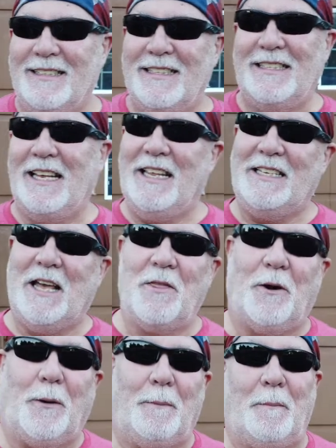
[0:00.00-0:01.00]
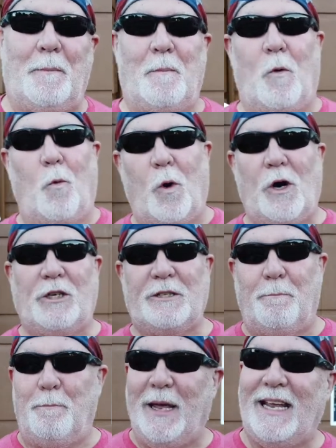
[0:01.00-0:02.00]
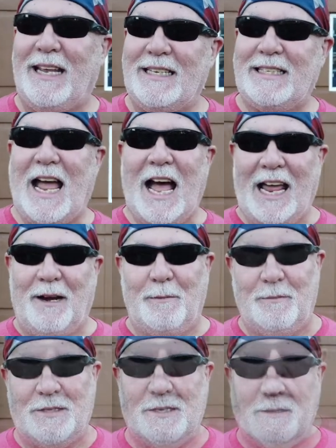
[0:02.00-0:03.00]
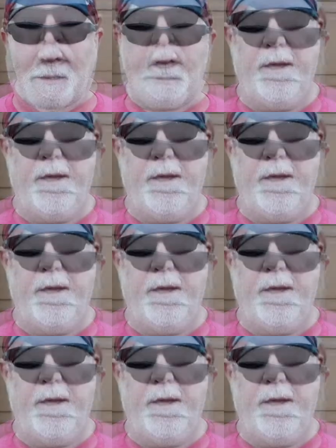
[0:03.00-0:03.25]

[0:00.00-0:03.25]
see these other world's biggest items.